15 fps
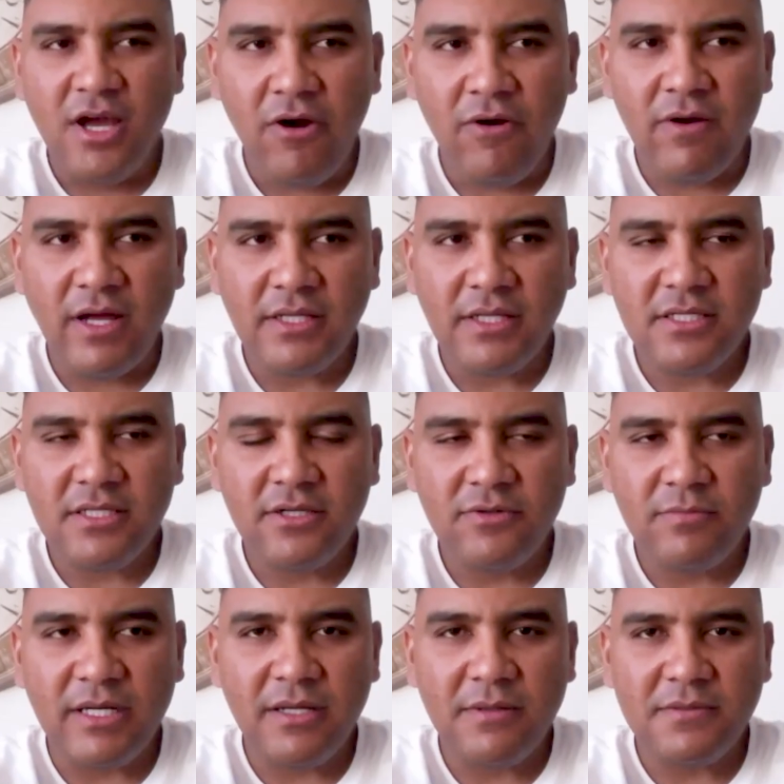All right,
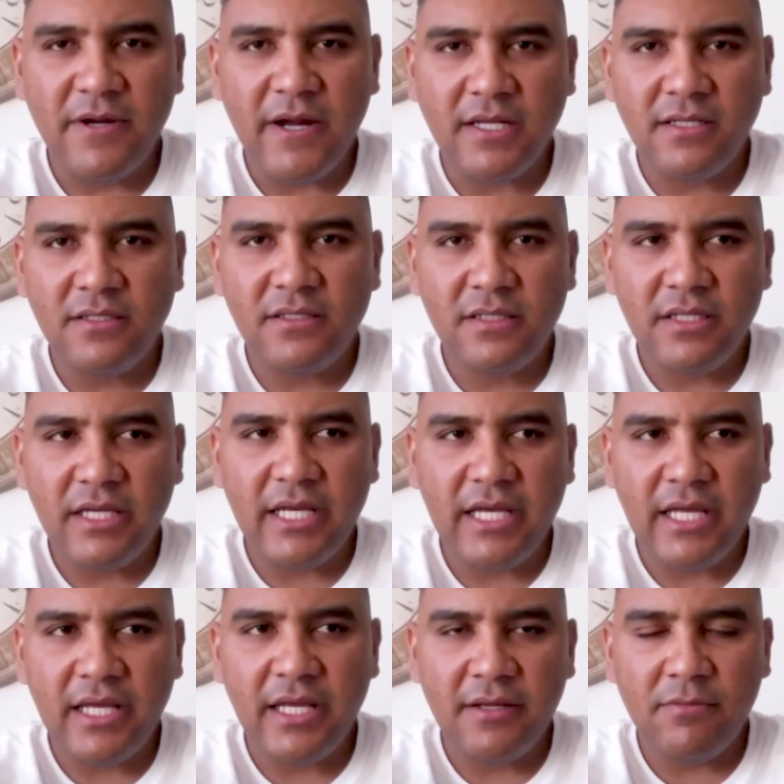so my name is Randall
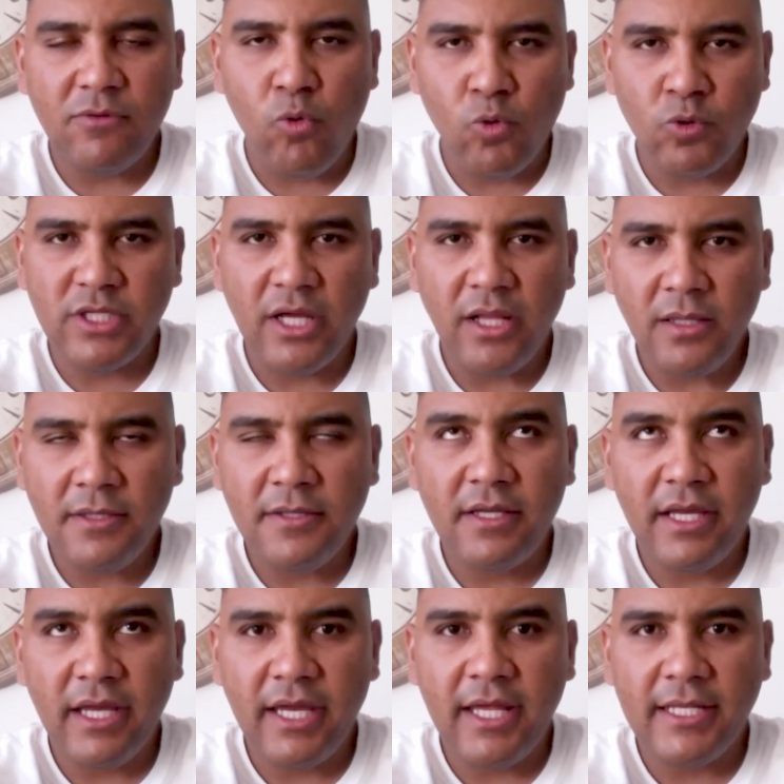uh, Ortel,
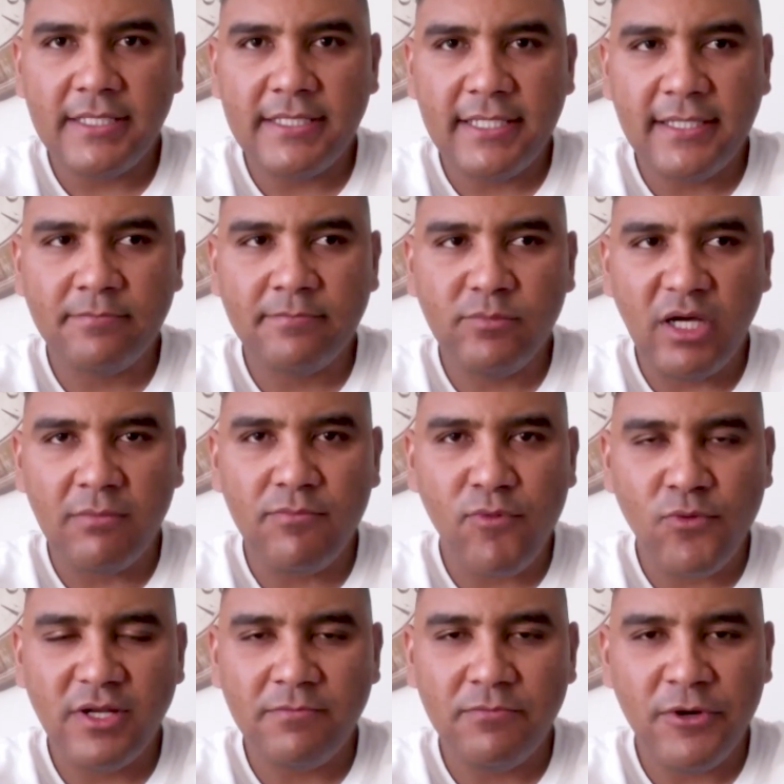and um, I'm
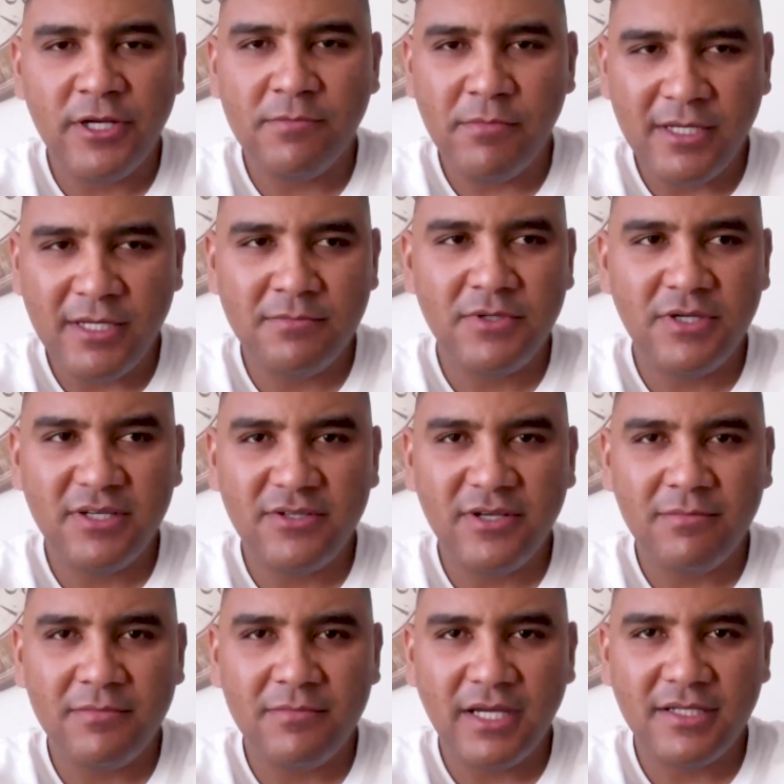born and bred in Manenberg,
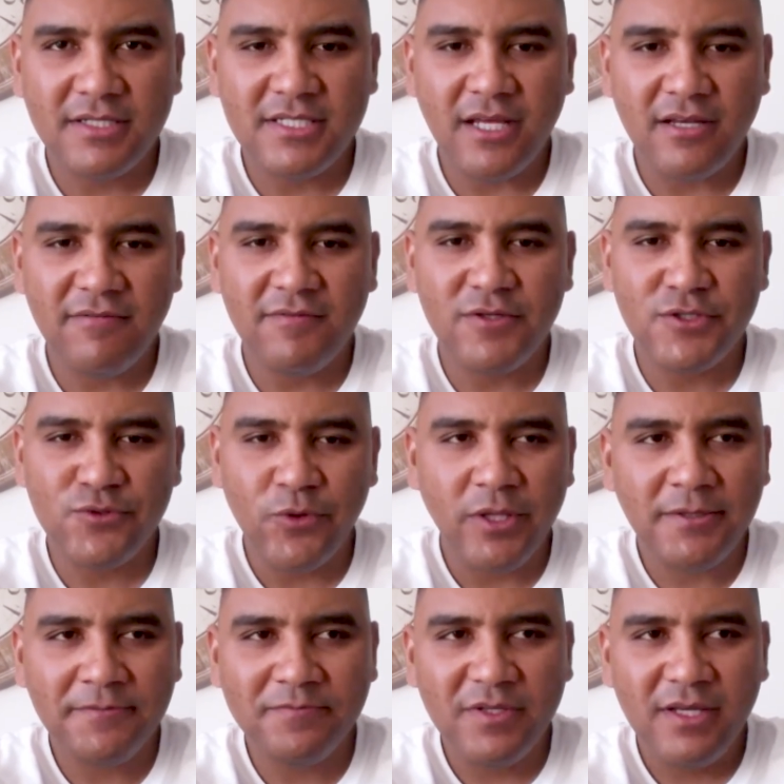so I'm like the son of the soil.